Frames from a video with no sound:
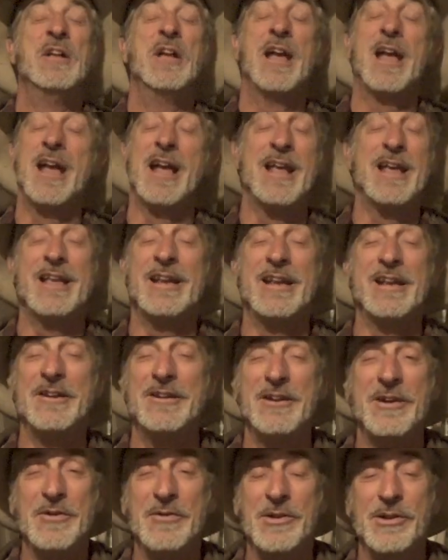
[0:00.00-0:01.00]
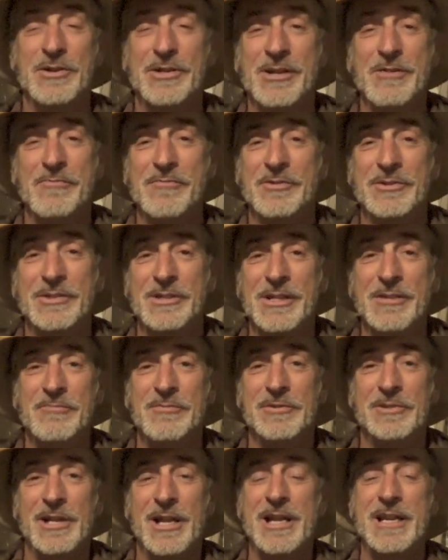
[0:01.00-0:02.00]
And he didn't notice it was
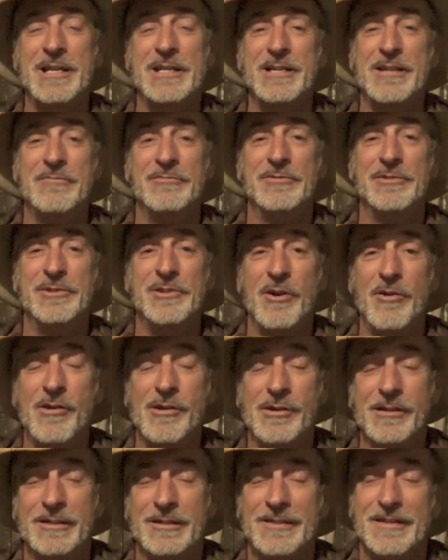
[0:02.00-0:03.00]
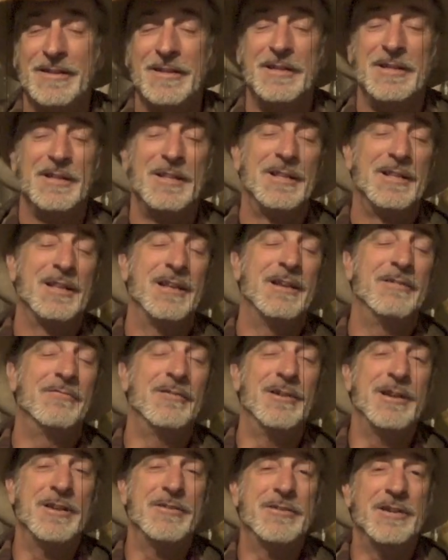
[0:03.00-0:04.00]
late and it was dark. He
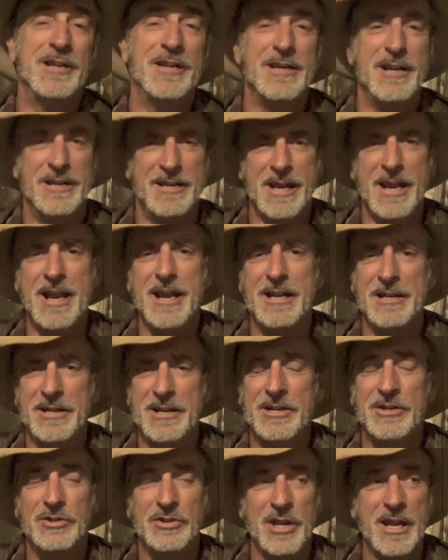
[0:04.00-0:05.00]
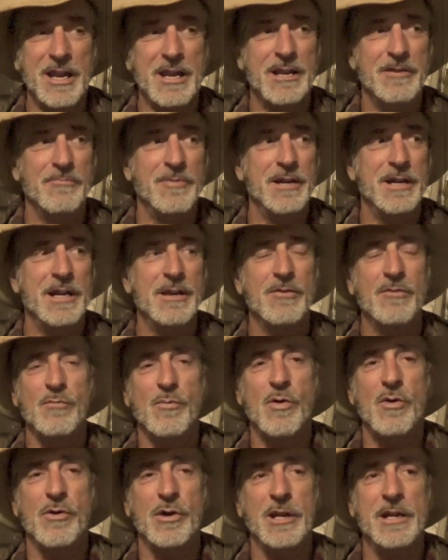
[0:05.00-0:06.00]
run out there, and the dad did say that when they were
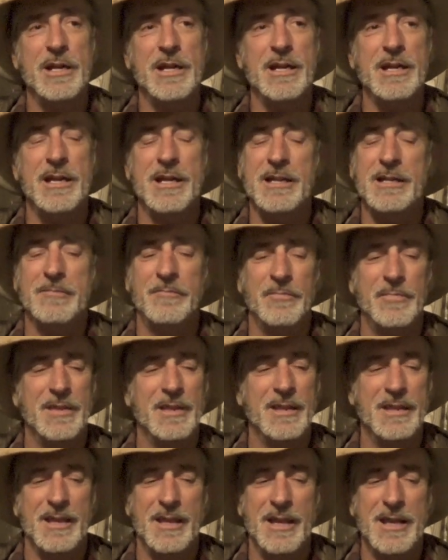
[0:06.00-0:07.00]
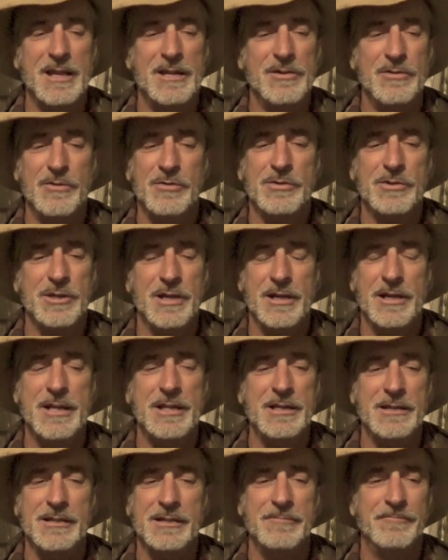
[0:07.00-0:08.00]
walking in, he looked and
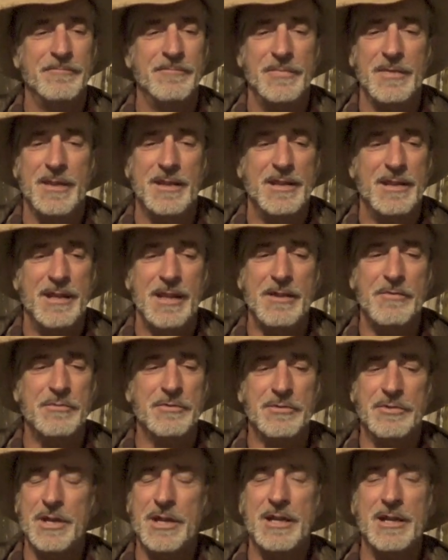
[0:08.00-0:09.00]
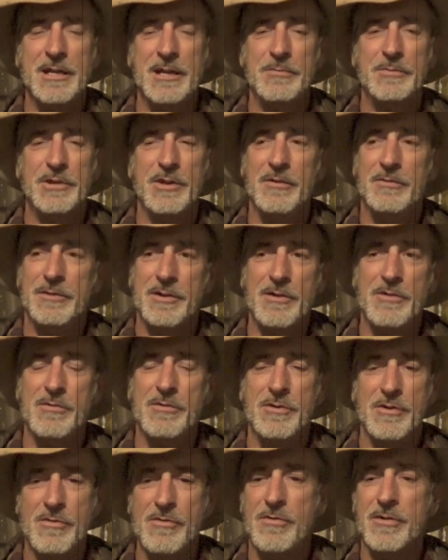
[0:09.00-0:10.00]
he was thinking to himself,
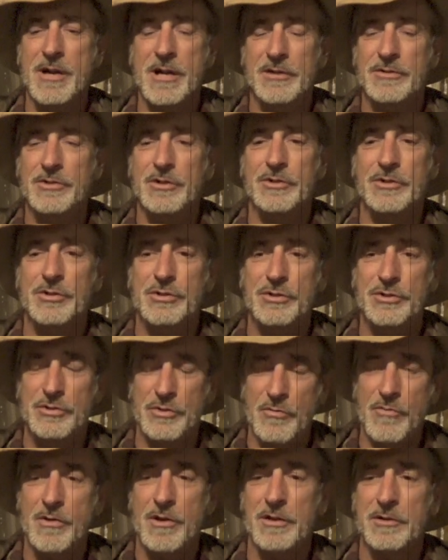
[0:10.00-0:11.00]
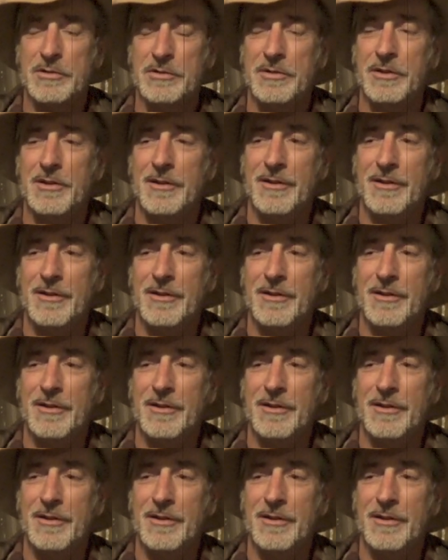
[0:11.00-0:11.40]
doggone, that's the shortest